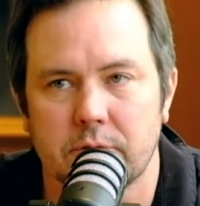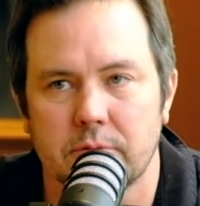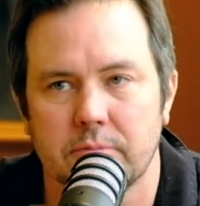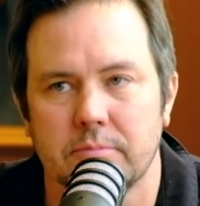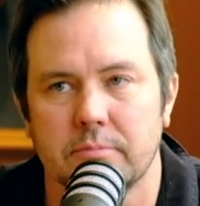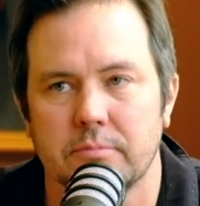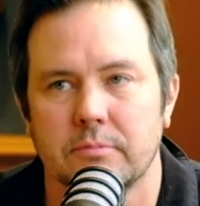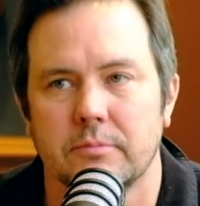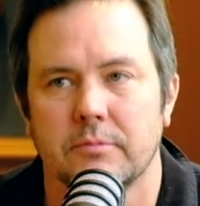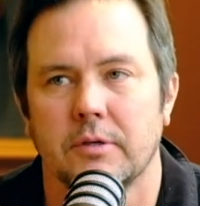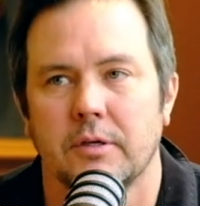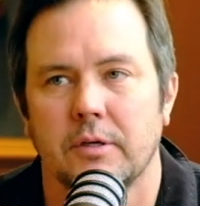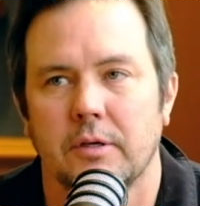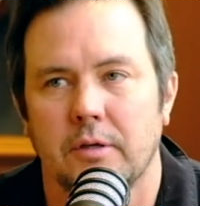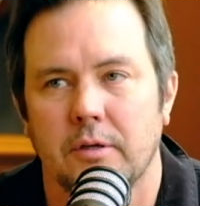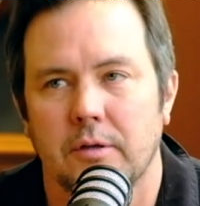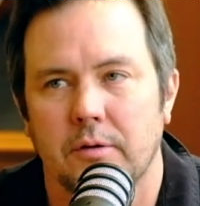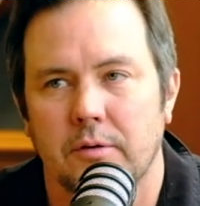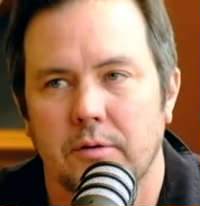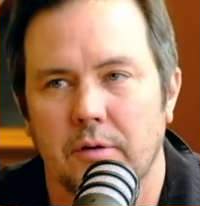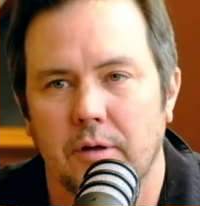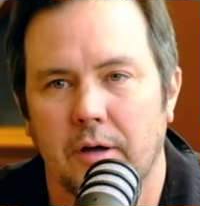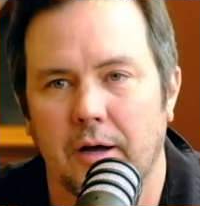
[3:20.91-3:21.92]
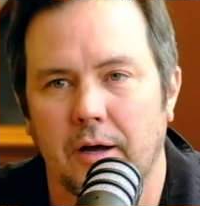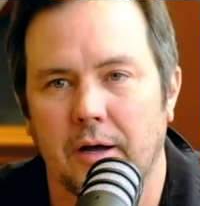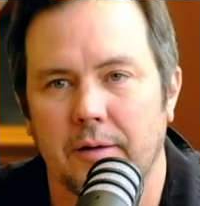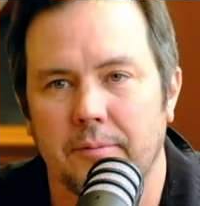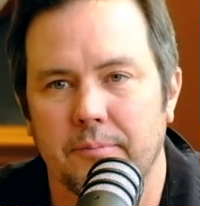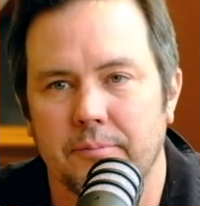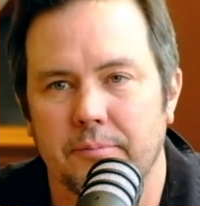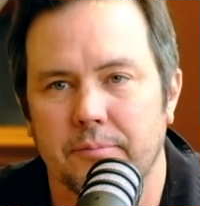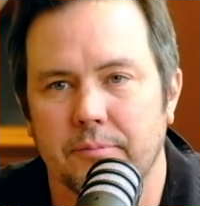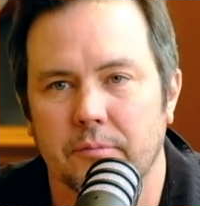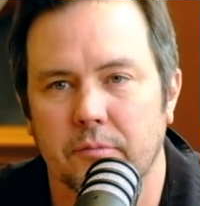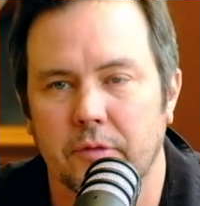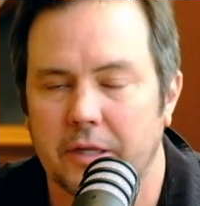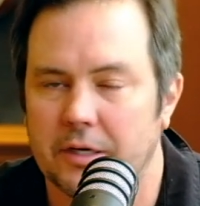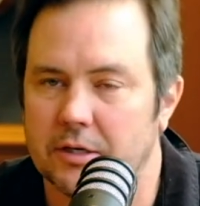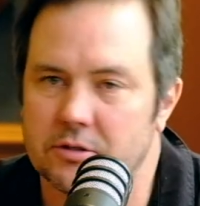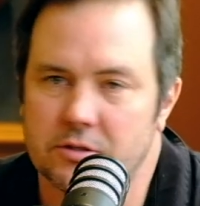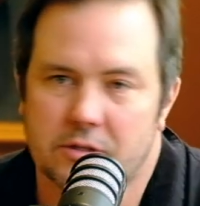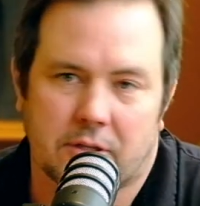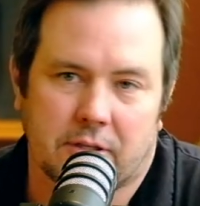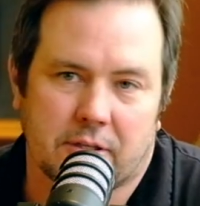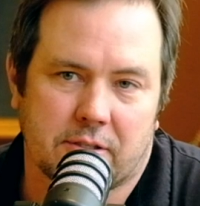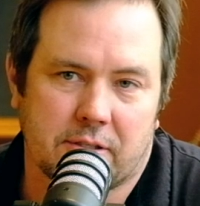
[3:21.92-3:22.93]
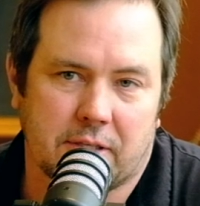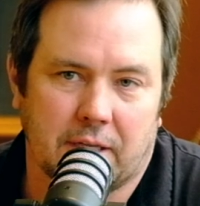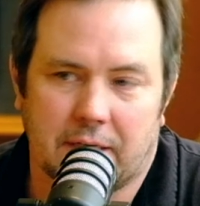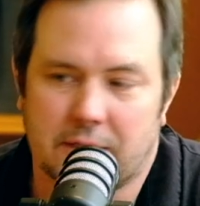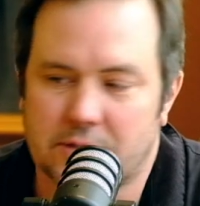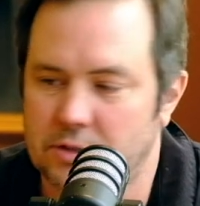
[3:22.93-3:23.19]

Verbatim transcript: and um, leaders in the city.